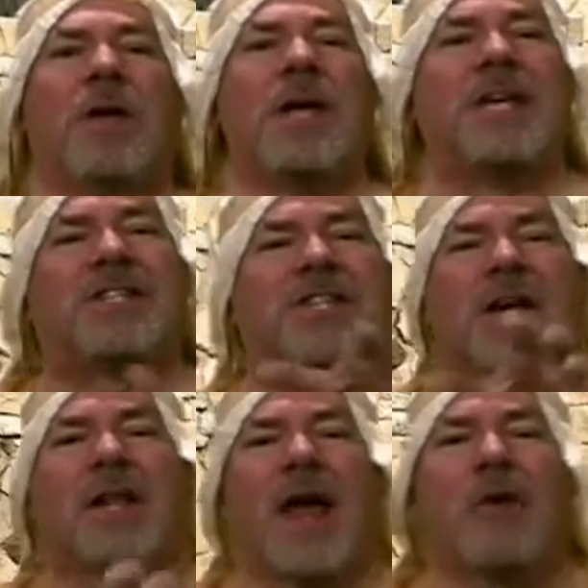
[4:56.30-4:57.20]
He says,
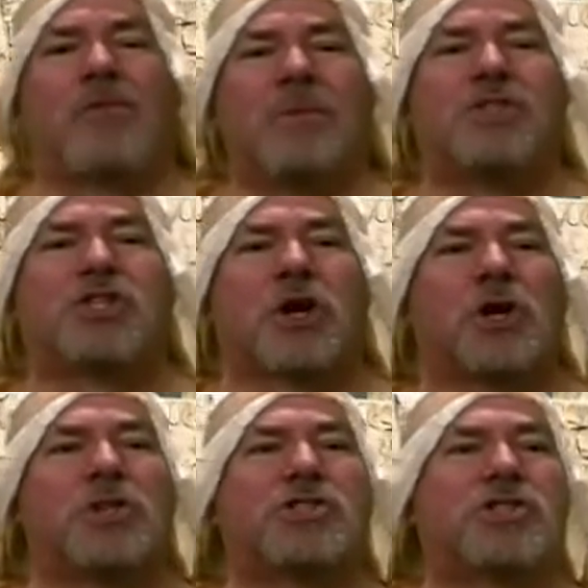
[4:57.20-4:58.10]
I'll have him
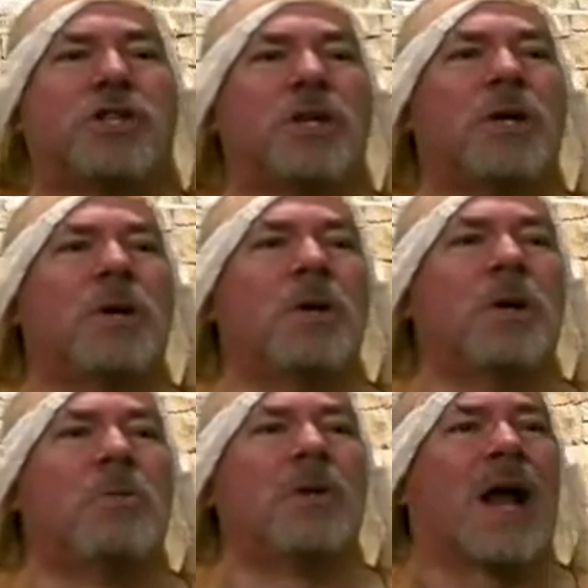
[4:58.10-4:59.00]
scourged,
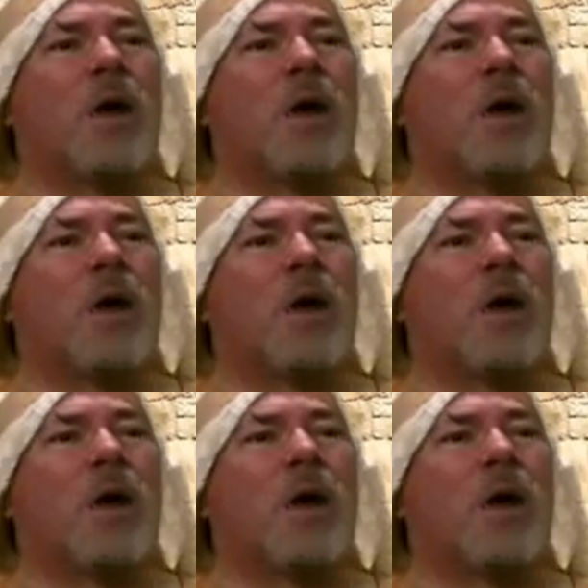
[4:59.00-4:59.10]
but I,